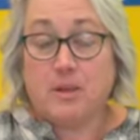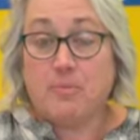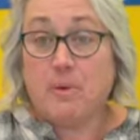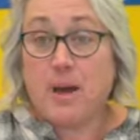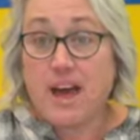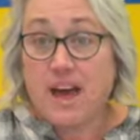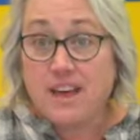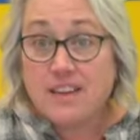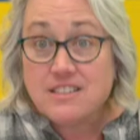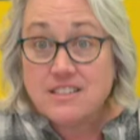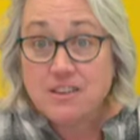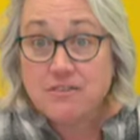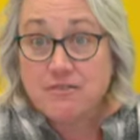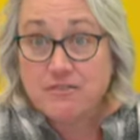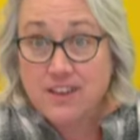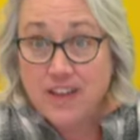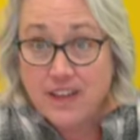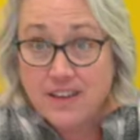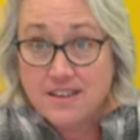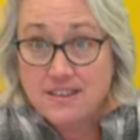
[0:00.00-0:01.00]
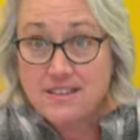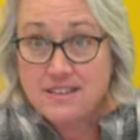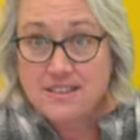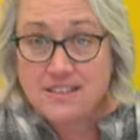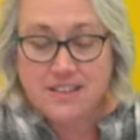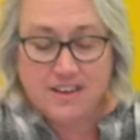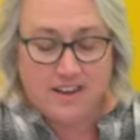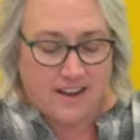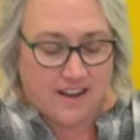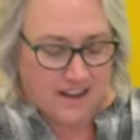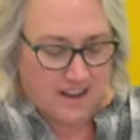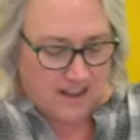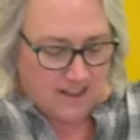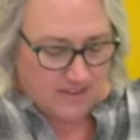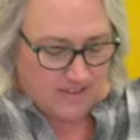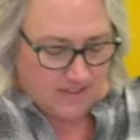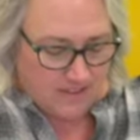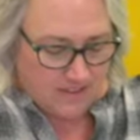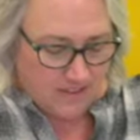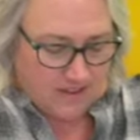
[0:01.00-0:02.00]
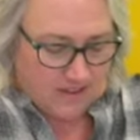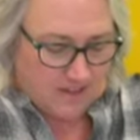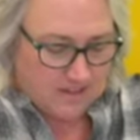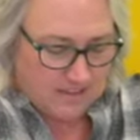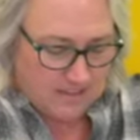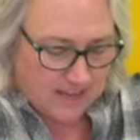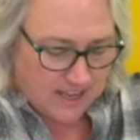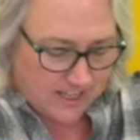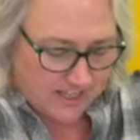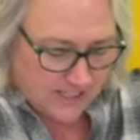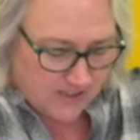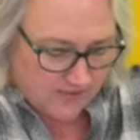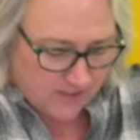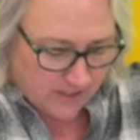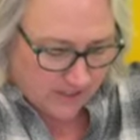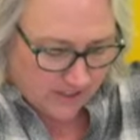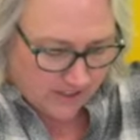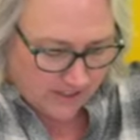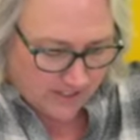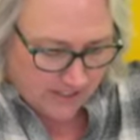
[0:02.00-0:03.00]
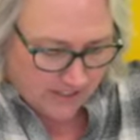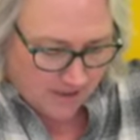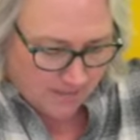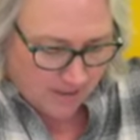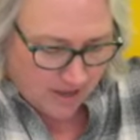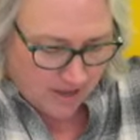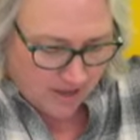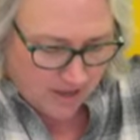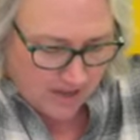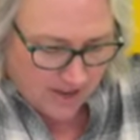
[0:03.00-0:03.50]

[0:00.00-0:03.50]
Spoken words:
pie to vent and the nice filling to come out.